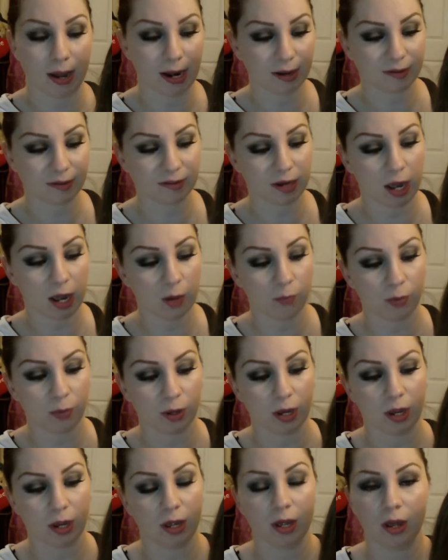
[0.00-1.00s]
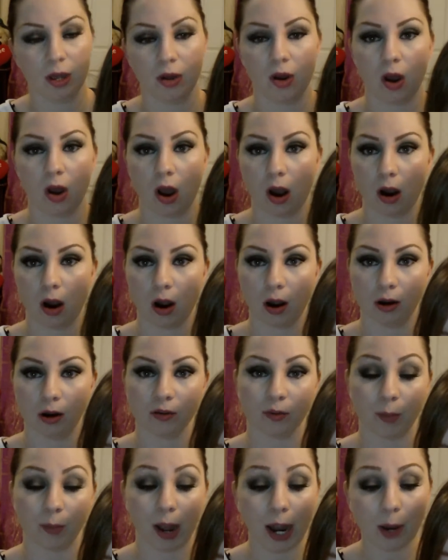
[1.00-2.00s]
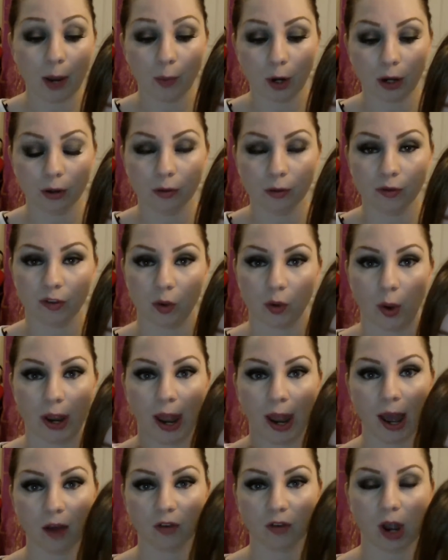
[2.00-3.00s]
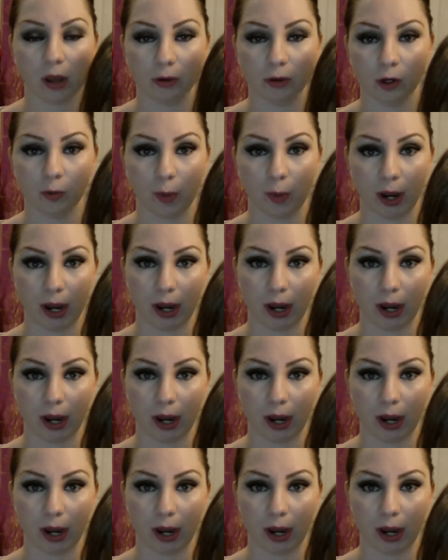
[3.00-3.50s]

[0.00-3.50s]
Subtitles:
next up are some eyebrows. So I have colored